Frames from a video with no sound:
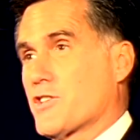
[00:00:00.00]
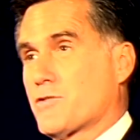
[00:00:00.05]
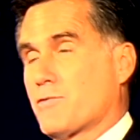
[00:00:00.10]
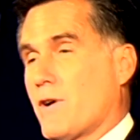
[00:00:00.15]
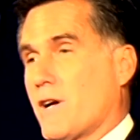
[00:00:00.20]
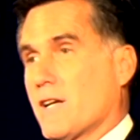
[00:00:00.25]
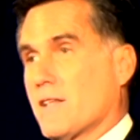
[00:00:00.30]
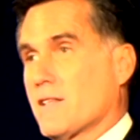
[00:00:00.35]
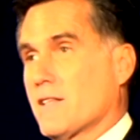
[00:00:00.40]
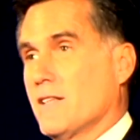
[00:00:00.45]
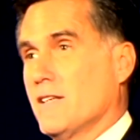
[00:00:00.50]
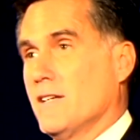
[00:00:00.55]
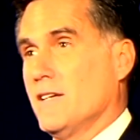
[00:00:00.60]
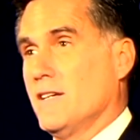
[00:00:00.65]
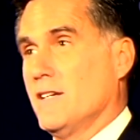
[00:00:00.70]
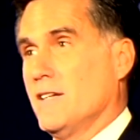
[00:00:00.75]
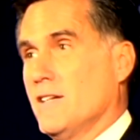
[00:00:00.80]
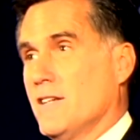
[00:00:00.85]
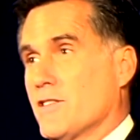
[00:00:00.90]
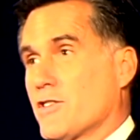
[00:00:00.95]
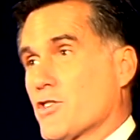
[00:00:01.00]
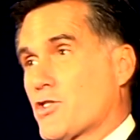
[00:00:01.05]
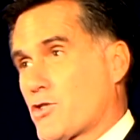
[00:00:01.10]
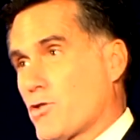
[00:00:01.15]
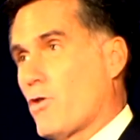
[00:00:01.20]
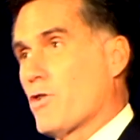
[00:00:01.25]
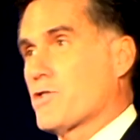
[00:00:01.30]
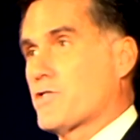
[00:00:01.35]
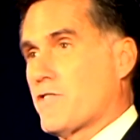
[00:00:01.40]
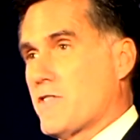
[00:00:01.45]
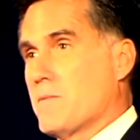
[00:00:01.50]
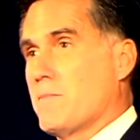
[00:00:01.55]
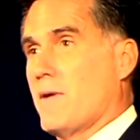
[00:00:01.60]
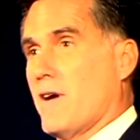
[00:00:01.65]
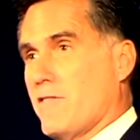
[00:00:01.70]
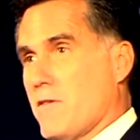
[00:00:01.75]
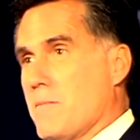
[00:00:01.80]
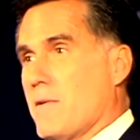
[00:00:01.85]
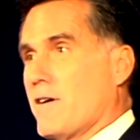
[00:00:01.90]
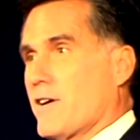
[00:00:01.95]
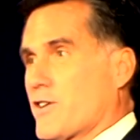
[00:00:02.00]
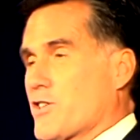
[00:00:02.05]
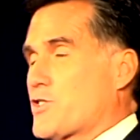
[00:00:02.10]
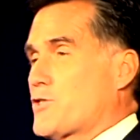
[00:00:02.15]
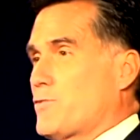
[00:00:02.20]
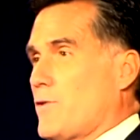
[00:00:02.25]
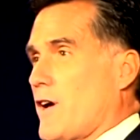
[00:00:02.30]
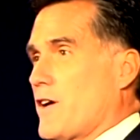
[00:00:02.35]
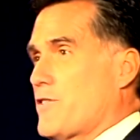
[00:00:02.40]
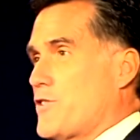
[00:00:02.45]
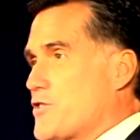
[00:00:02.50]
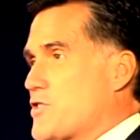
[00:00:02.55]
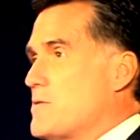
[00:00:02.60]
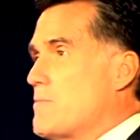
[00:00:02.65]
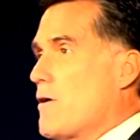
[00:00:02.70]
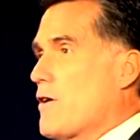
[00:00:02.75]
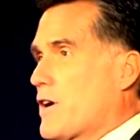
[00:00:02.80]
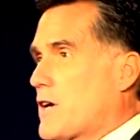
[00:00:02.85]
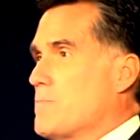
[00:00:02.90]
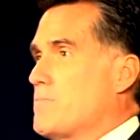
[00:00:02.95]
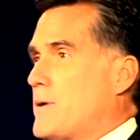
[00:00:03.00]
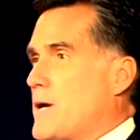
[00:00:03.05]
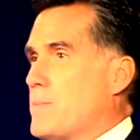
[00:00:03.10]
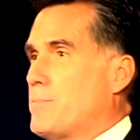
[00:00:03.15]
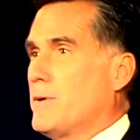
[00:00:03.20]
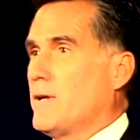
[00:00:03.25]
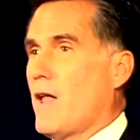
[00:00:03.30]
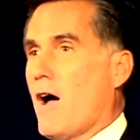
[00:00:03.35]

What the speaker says: strength. The source of America's strength is the American people.